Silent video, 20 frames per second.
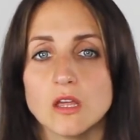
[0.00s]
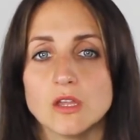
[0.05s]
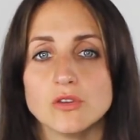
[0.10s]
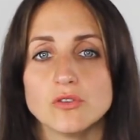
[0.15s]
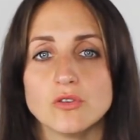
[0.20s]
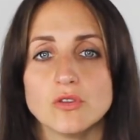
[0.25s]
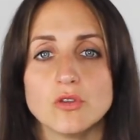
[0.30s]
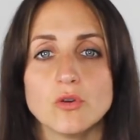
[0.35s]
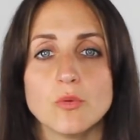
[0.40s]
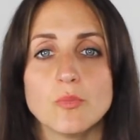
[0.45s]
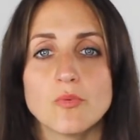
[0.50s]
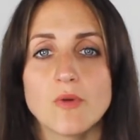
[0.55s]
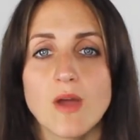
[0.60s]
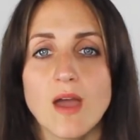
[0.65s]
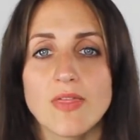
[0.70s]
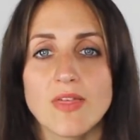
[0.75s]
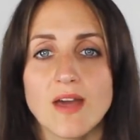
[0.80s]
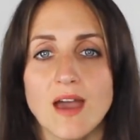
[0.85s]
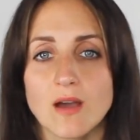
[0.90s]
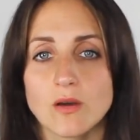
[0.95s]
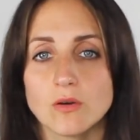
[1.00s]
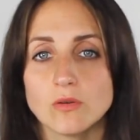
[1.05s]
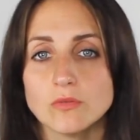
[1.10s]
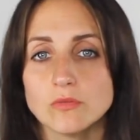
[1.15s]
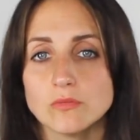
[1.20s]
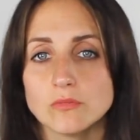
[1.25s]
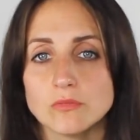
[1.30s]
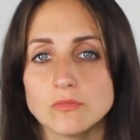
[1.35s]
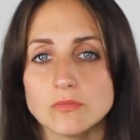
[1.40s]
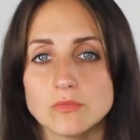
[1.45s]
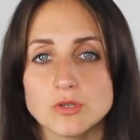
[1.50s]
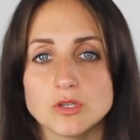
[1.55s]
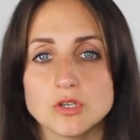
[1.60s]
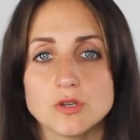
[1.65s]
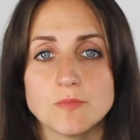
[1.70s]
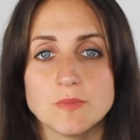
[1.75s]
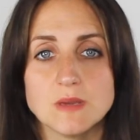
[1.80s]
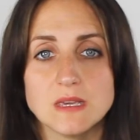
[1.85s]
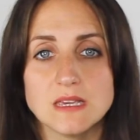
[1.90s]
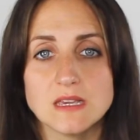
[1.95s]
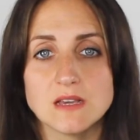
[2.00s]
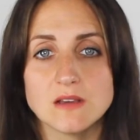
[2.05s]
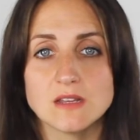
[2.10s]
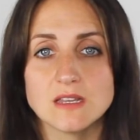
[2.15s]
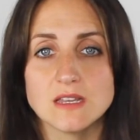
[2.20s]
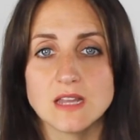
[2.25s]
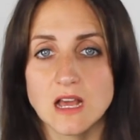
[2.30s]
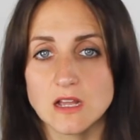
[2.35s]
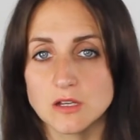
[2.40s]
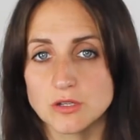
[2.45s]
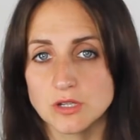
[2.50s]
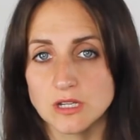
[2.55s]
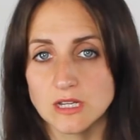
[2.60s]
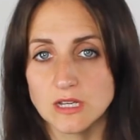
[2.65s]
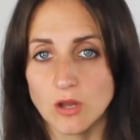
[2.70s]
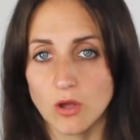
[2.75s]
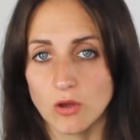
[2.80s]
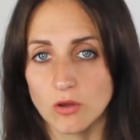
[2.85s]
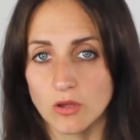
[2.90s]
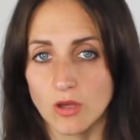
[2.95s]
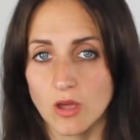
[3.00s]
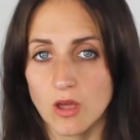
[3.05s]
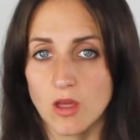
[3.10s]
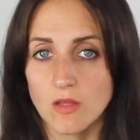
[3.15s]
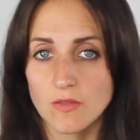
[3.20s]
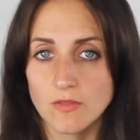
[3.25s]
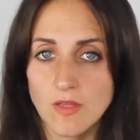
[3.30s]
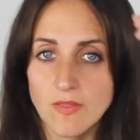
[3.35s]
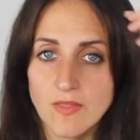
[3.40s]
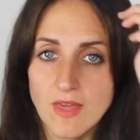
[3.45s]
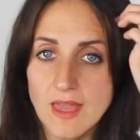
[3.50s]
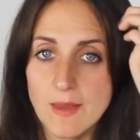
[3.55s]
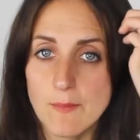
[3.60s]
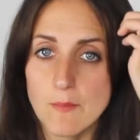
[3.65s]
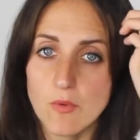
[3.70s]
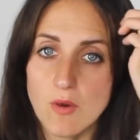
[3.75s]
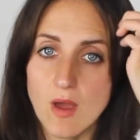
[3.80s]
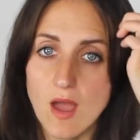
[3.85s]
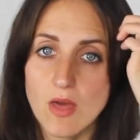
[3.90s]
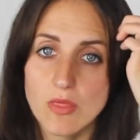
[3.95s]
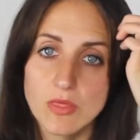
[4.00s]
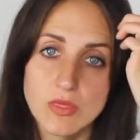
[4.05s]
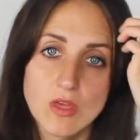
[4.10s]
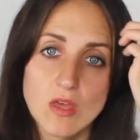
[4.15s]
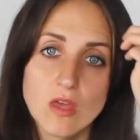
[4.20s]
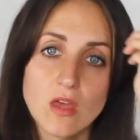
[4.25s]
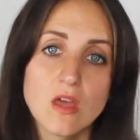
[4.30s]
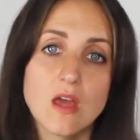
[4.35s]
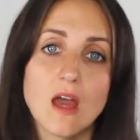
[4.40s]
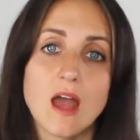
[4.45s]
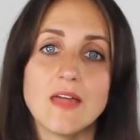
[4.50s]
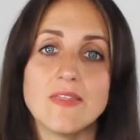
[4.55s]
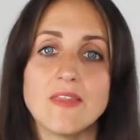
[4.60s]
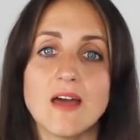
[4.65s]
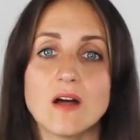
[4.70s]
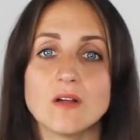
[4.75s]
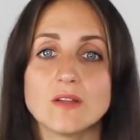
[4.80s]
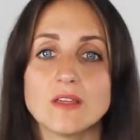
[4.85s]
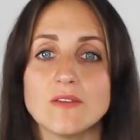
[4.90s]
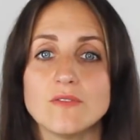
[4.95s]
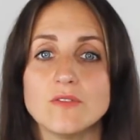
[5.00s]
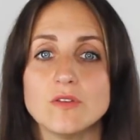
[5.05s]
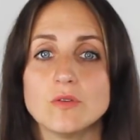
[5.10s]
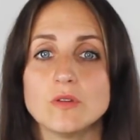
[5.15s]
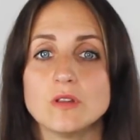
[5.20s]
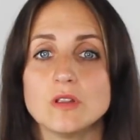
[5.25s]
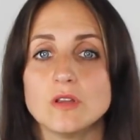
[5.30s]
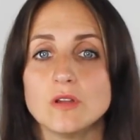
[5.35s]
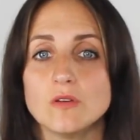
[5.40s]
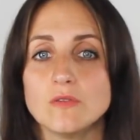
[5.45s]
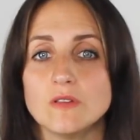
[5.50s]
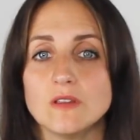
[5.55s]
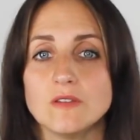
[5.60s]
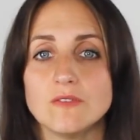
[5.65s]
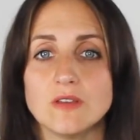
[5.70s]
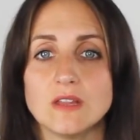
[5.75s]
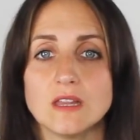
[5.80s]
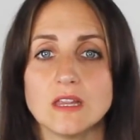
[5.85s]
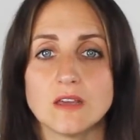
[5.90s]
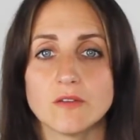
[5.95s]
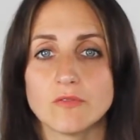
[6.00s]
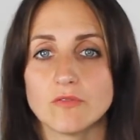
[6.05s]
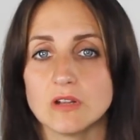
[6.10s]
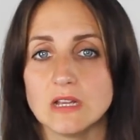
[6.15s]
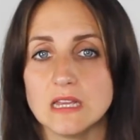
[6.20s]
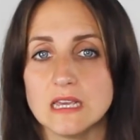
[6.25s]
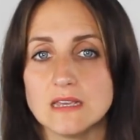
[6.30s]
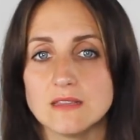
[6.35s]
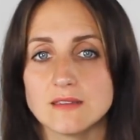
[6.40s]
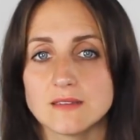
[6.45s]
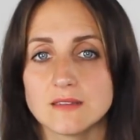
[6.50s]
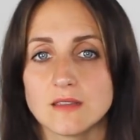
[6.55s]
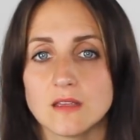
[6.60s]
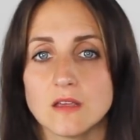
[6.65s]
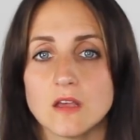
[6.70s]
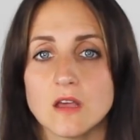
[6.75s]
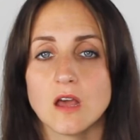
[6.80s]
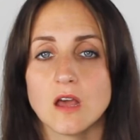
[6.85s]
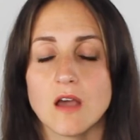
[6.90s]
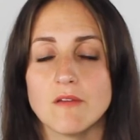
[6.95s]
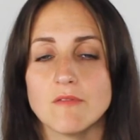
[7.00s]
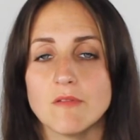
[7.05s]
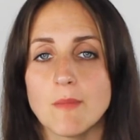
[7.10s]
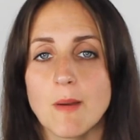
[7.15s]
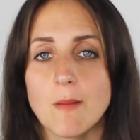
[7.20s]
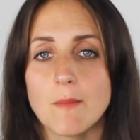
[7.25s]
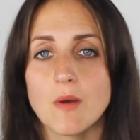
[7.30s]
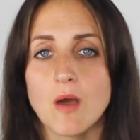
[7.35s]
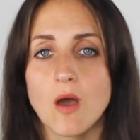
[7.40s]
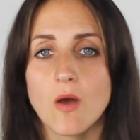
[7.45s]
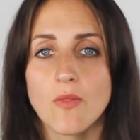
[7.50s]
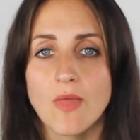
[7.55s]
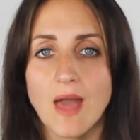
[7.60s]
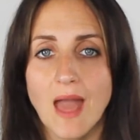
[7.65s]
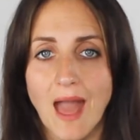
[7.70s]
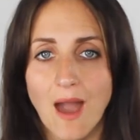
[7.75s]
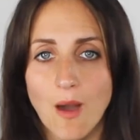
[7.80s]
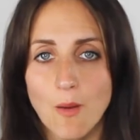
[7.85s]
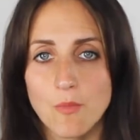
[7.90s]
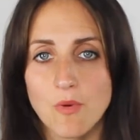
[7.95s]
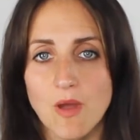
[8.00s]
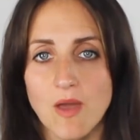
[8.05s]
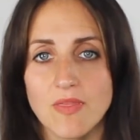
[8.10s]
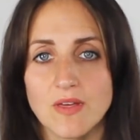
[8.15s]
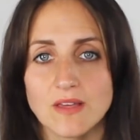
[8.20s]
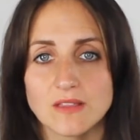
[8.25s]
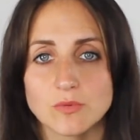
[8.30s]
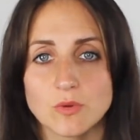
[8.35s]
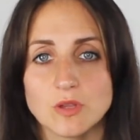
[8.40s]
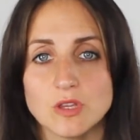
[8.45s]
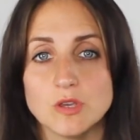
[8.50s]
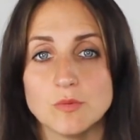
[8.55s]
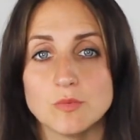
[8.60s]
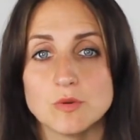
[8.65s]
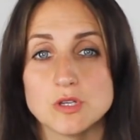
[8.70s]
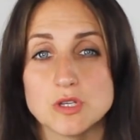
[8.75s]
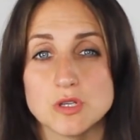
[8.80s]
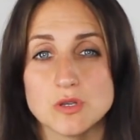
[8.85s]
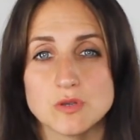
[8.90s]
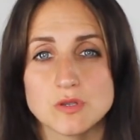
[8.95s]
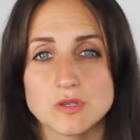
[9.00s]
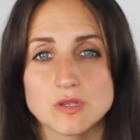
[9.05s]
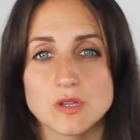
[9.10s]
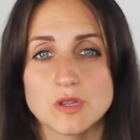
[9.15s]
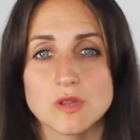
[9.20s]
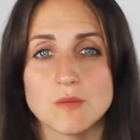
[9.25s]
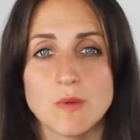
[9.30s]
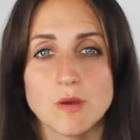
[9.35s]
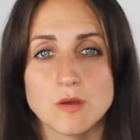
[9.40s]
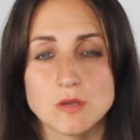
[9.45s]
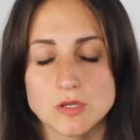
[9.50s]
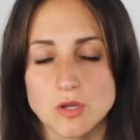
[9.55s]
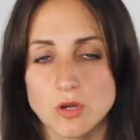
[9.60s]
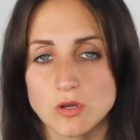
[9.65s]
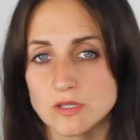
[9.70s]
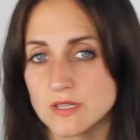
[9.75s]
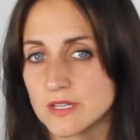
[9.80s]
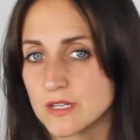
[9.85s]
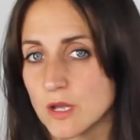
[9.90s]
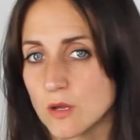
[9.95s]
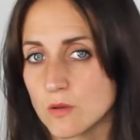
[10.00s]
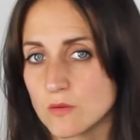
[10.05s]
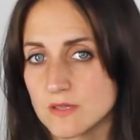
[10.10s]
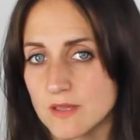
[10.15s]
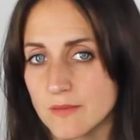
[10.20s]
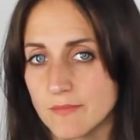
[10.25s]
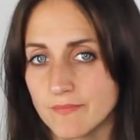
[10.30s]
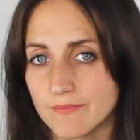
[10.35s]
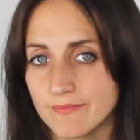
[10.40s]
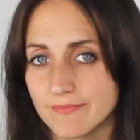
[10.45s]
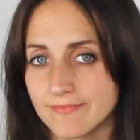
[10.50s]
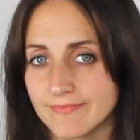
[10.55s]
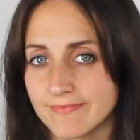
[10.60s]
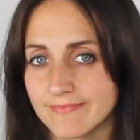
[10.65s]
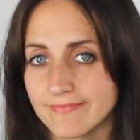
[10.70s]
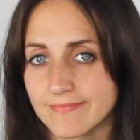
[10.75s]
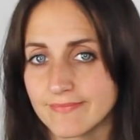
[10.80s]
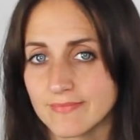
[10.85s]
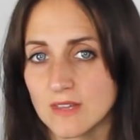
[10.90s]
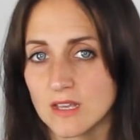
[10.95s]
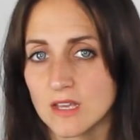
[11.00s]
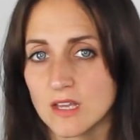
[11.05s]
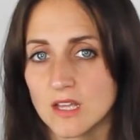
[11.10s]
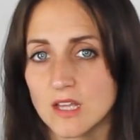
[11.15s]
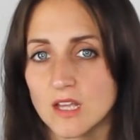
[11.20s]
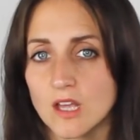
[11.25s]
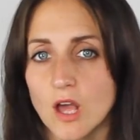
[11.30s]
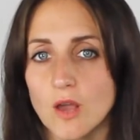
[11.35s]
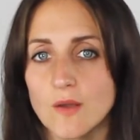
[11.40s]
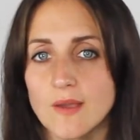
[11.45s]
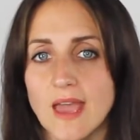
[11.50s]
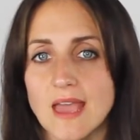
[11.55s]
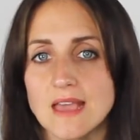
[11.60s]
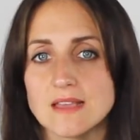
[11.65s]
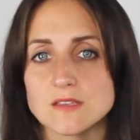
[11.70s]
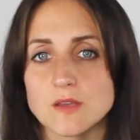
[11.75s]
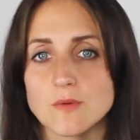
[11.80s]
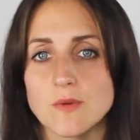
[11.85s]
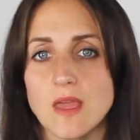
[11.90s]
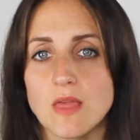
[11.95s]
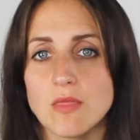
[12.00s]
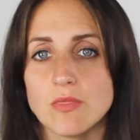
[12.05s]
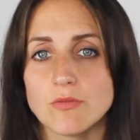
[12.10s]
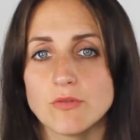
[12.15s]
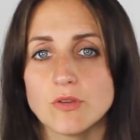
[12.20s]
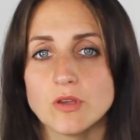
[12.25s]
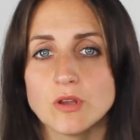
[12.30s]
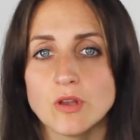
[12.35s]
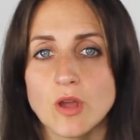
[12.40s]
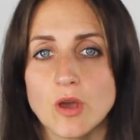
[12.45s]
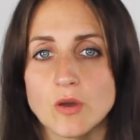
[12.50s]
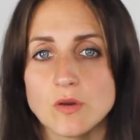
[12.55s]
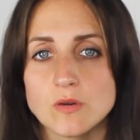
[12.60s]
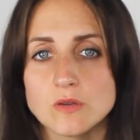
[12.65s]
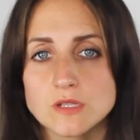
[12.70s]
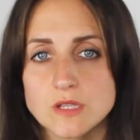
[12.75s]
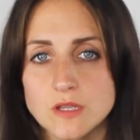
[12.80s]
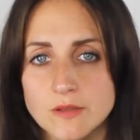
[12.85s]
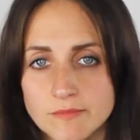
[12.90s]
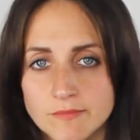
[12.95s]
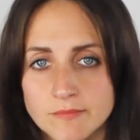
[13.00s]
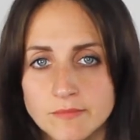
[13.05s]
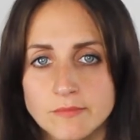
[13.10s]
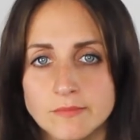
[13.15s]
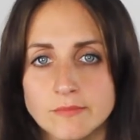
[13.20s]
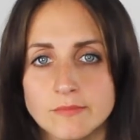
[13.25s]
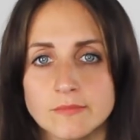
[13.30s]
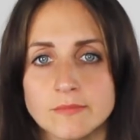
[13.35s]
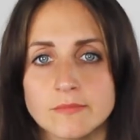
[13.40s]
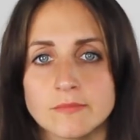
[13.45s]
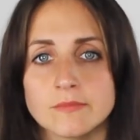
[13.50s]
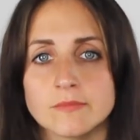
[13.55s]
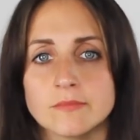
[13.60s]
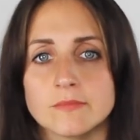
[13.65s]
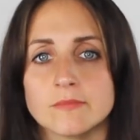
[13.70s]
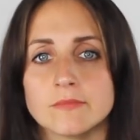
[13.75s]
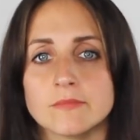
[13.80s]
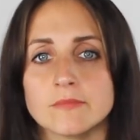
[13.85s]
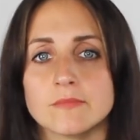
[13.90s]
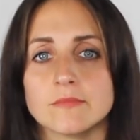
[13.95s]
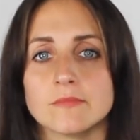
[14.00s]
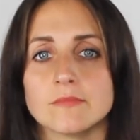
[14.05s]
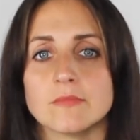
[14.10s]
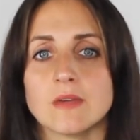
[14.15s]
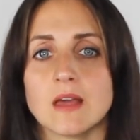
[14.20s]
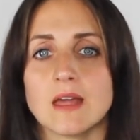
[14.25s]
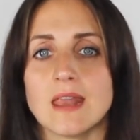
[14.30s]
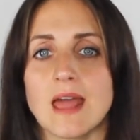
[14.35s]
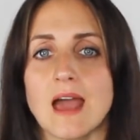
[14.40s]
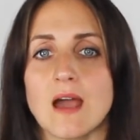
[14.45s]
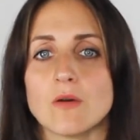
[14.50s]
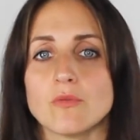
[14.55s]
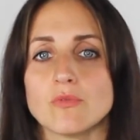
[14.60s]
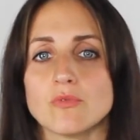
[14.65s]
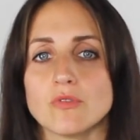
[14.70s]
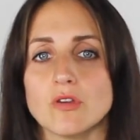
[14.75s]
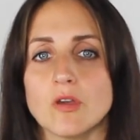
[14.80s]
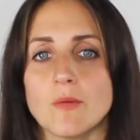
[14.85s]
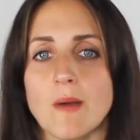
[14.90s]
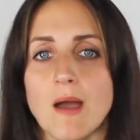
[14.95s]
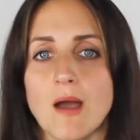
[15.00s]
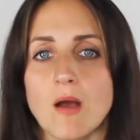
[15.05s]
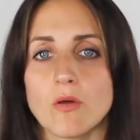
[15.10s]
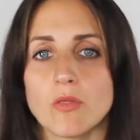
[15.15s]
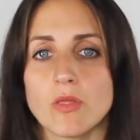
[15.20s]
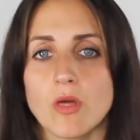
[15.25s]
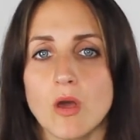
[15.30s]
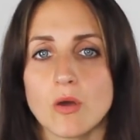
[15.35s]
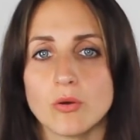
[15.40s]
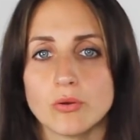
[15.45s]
So your breath out should be naturally longer than the in-breath, and that'll give you a lovely feeling of release. And remember, on the out-breath, that's when you produce the most oxytocin. Okay, so in through your nose and out through your mouth.